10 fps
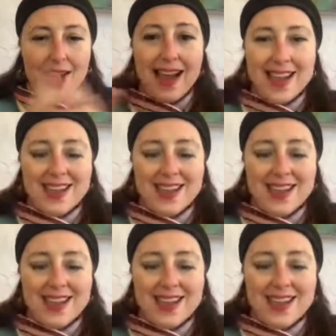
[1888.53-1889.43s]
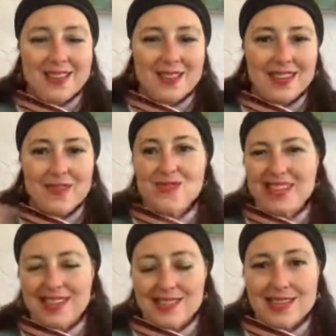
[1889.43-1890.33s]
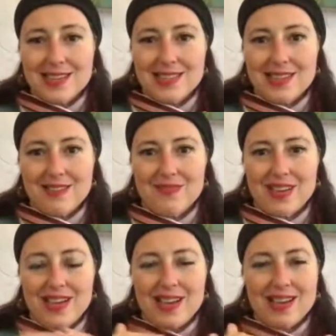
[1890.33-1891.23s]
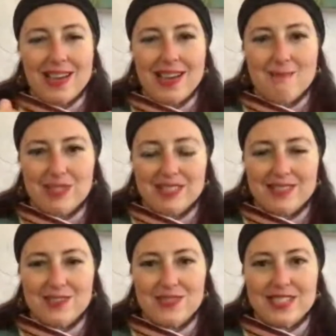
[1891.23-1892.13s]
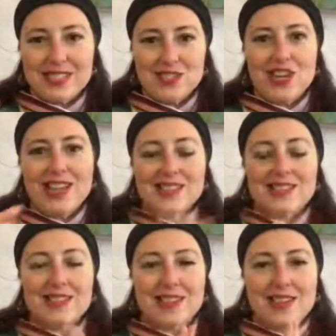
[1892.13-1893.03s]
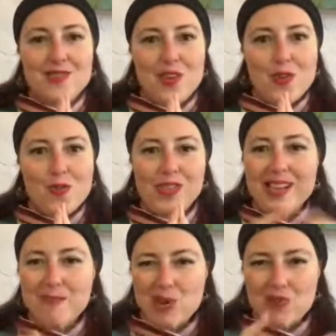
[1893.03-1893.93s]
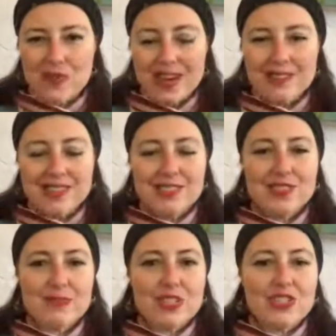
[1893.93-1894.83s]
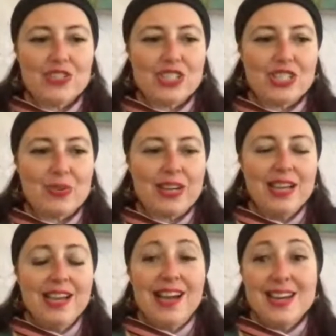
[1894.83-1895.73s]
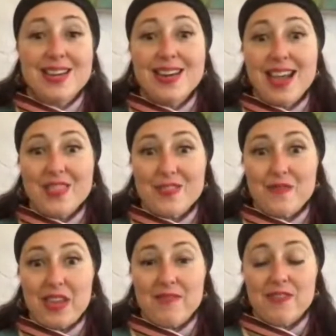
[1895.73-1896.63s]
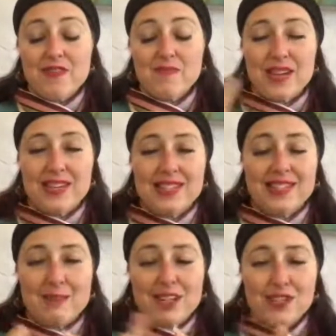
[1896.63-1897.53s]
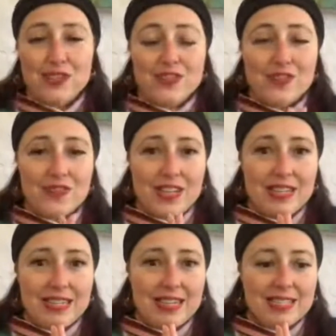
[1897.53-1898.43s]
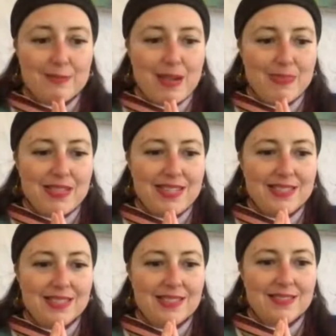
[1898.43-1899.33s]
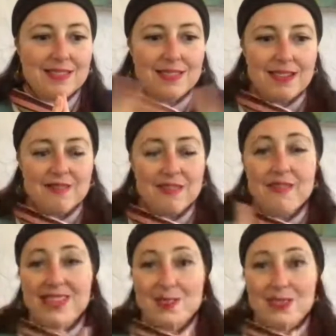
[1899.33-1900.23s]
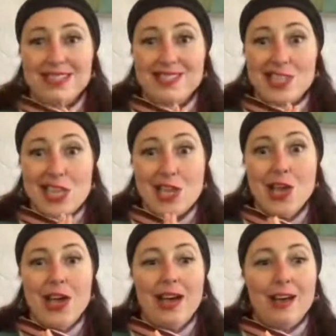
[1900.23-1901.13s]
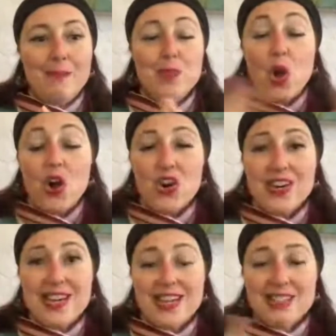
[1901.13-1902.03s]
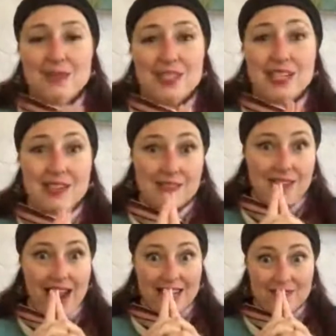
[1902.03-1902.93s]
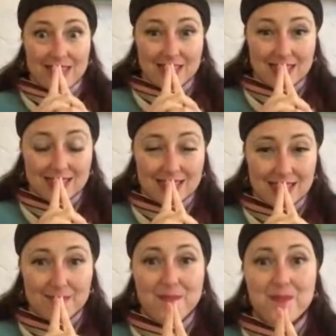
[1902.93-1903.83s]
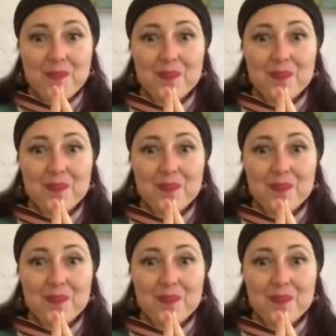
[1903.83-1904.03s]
I if you like science geeky stuff, I absolutely suggest that you go like poke around and do some research into it. Another favorite of mine, and I'm not sure if uh, Cosmopolite is a, a, lover of this one, is the um, RAS, the reticular activation system.